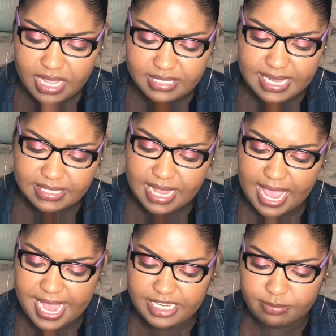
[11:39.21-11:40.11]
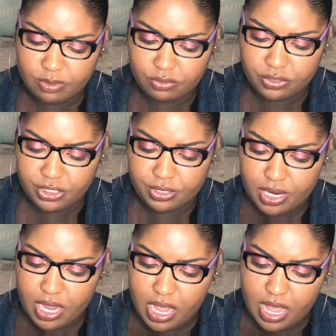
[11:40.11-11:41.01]
It says the Edge
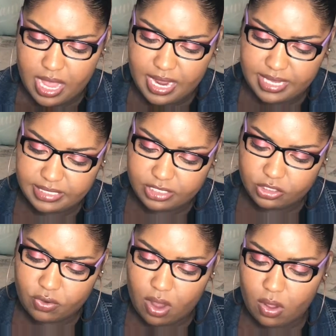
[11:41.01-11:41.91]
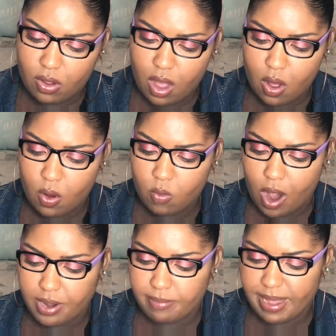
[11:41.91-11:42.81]
Booster. And it's a stronghold
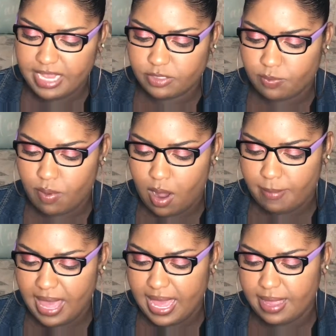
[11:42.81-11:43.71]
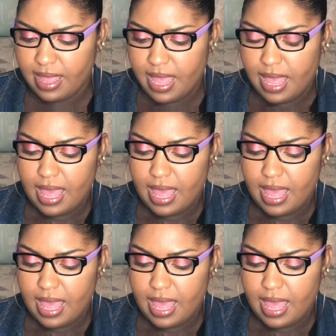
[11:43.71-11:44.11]
water-based pomade.